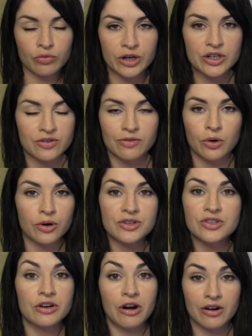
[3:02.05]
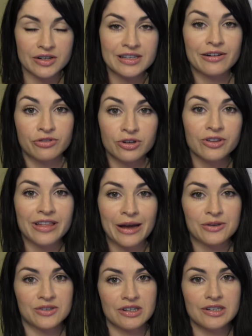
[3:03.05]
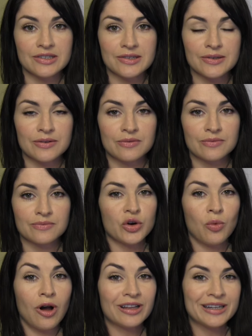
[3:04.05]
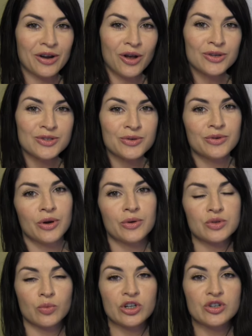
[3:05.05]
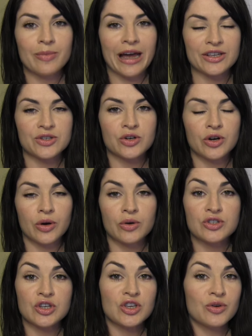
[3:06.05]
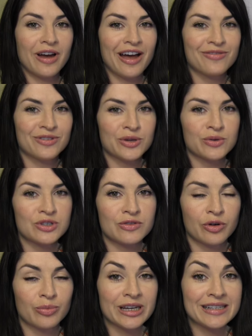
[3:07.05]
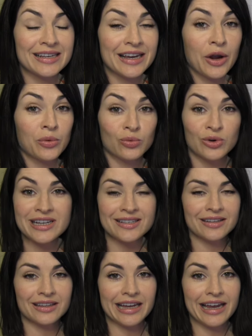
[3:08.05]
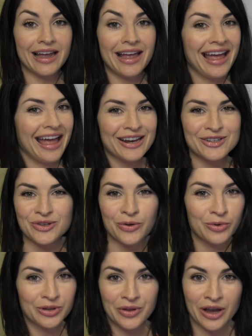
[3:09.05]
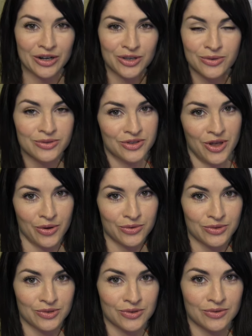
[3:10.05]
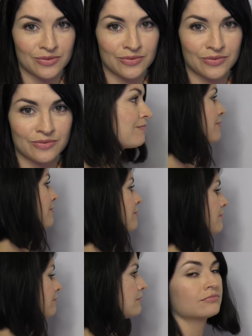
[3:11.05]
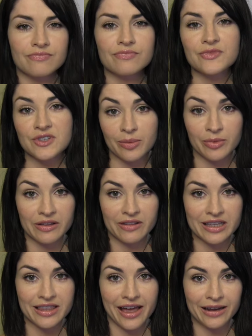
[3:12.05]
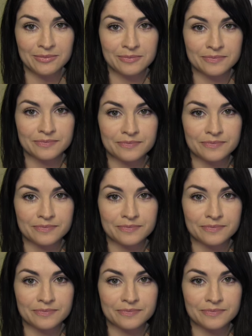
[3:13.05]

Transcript: of which, of course, there are several thousands. Your wallet also knows which masternodes you have used for mixing recently, and so will not use those. Something like that.